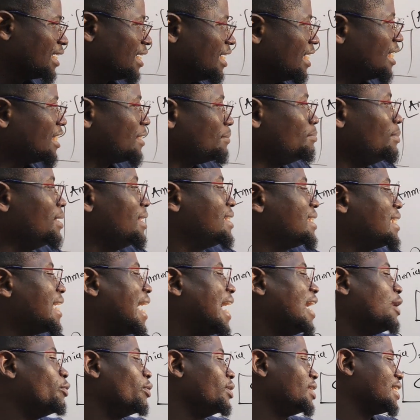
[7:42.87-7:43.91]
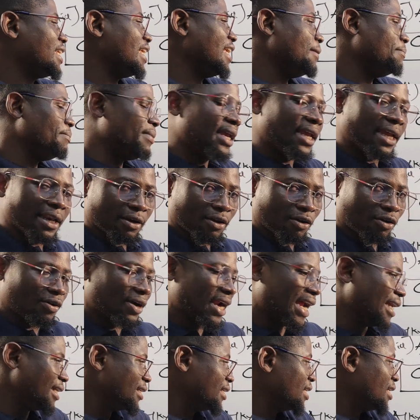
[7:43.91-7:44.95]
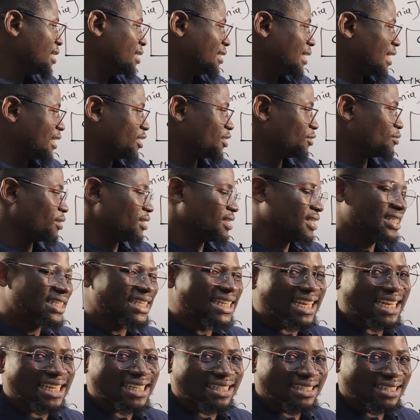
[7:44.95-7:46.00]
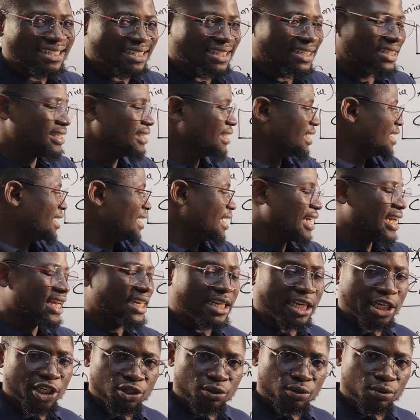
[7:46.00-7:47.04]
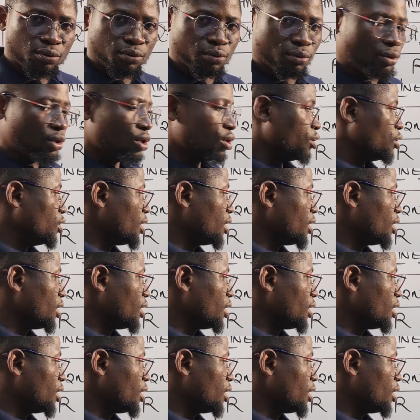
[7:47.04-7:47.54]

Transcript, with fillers: Is methyl what? Amine. All right, that is what? C H three N H two.